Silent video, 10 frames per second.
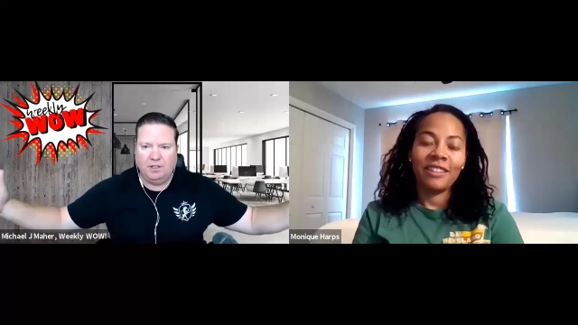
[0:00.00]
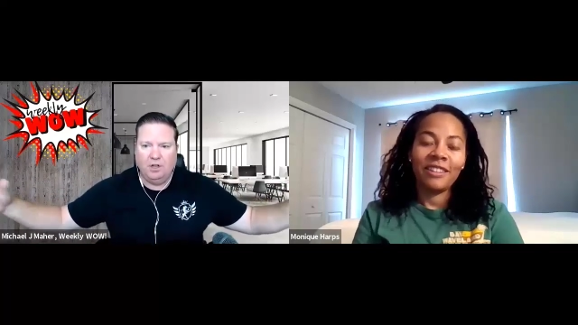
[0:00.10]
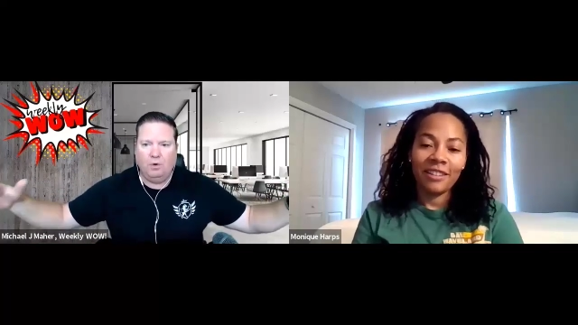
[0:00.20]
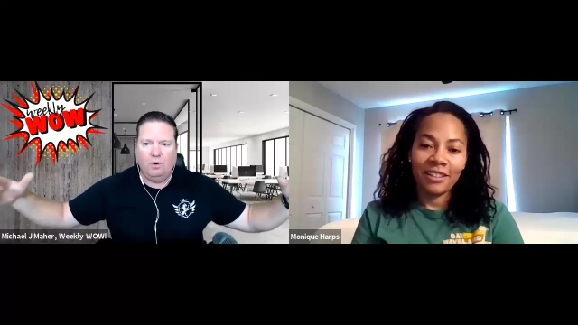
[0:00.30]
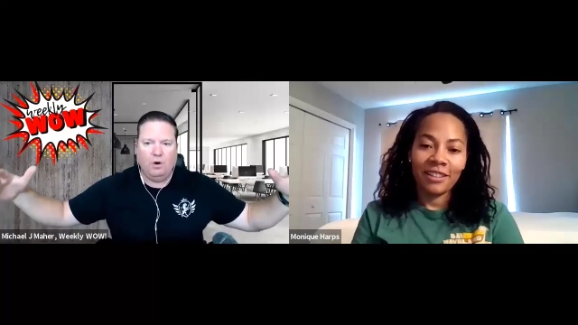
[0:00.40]

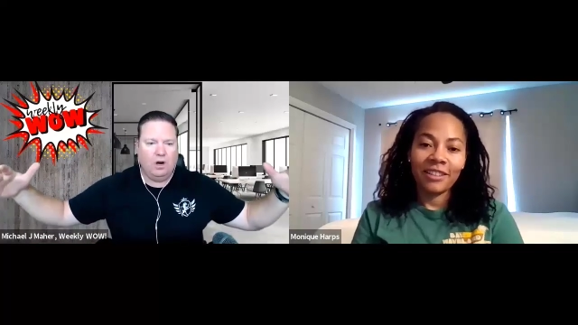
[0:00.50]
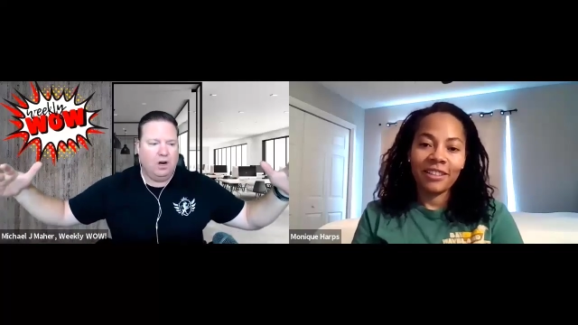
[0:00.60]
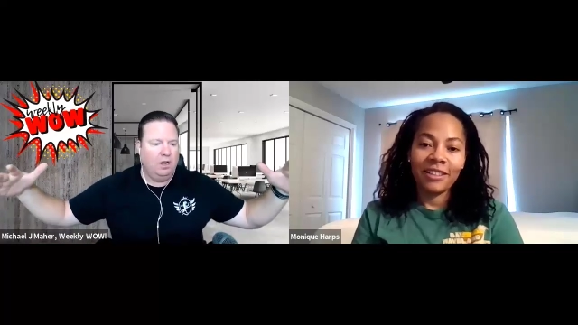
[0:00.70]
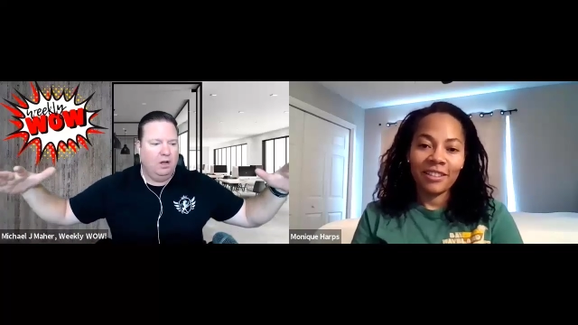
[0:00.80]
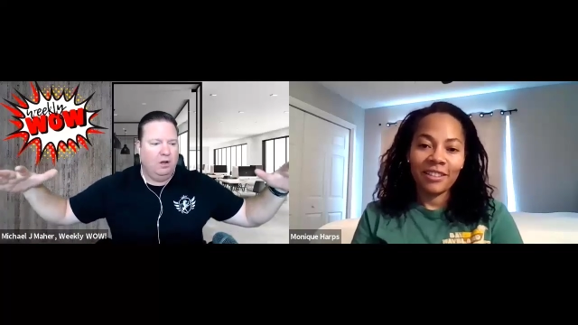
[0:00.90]
Speaker 1: or
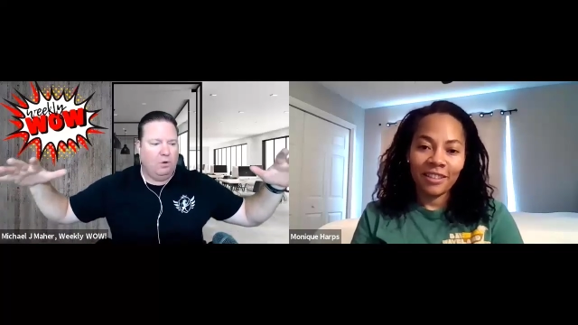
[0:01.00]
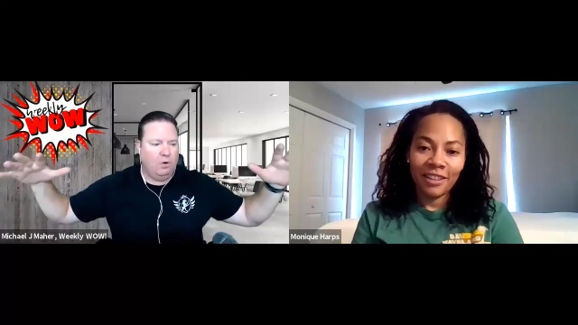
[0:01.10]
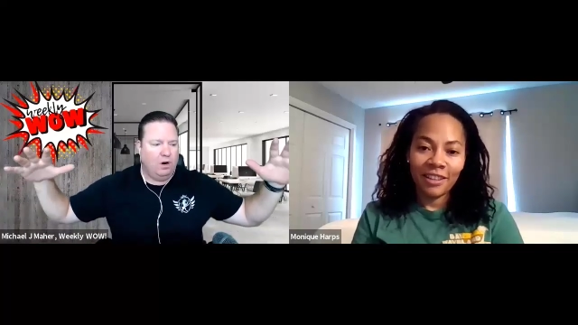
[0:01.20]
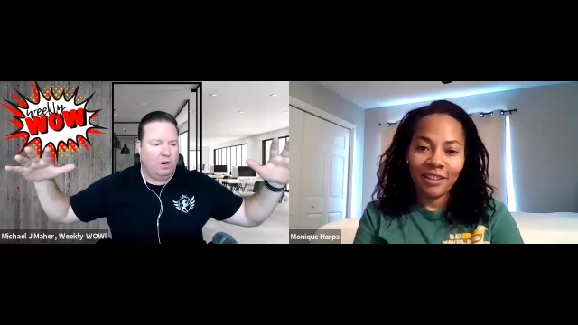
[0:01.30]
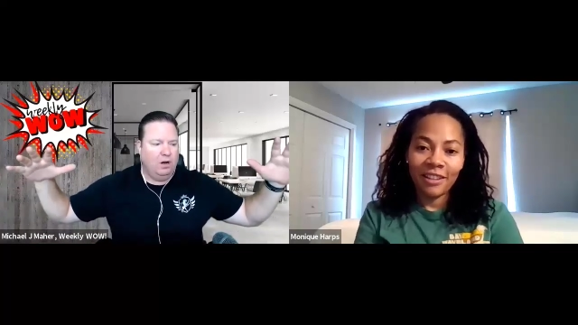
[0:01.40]

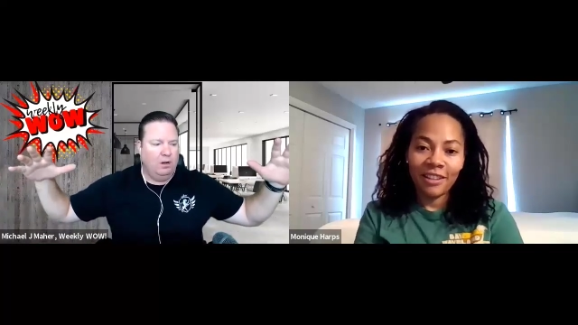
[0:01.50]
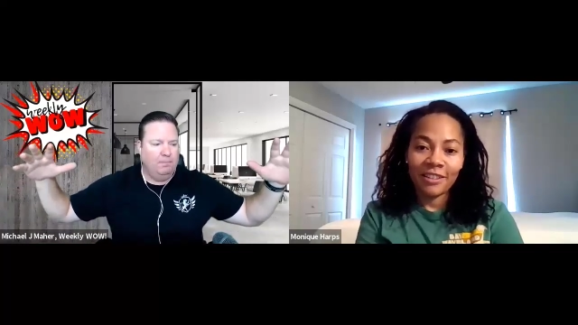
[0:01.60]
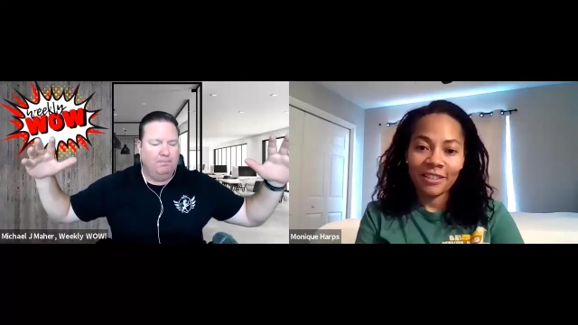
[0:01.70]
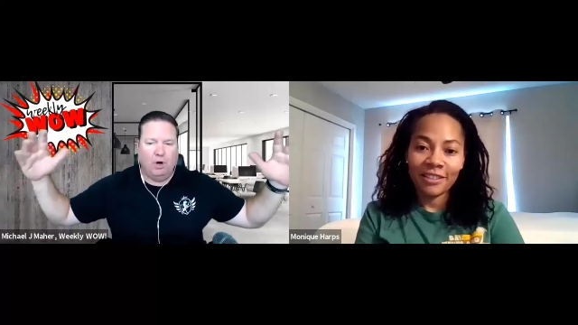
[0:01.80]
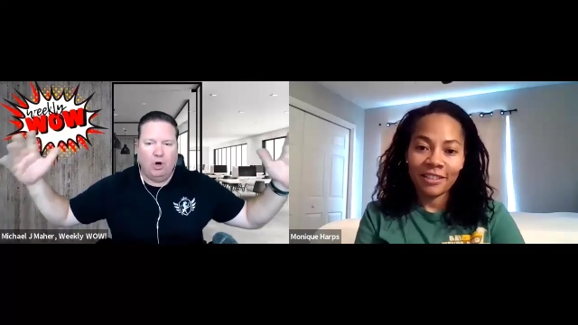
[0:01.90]
or
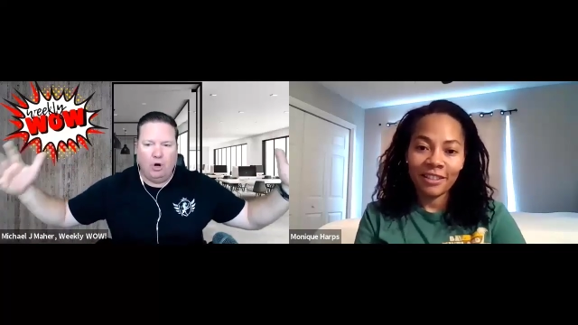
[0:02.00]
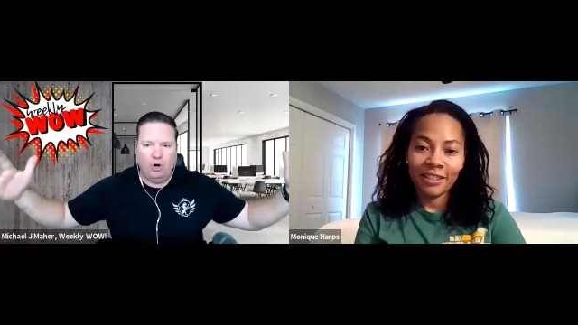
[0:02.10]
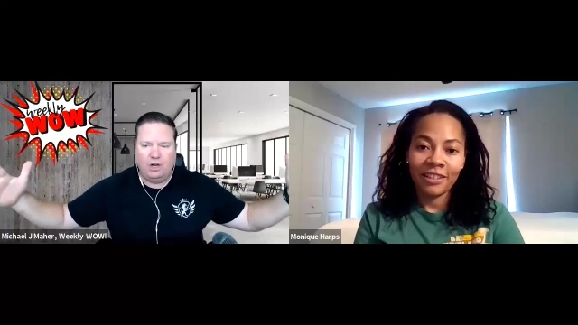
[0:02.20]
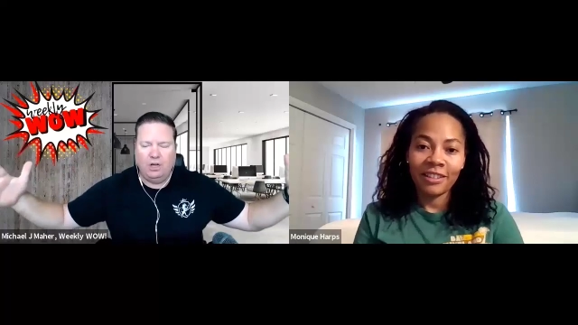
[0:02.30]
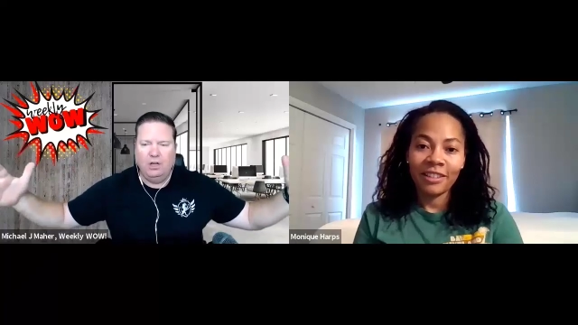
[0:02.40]

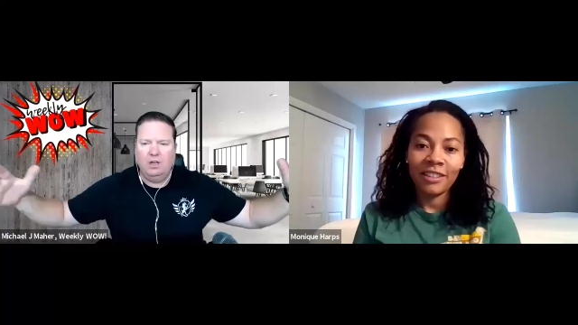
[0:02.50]
bulk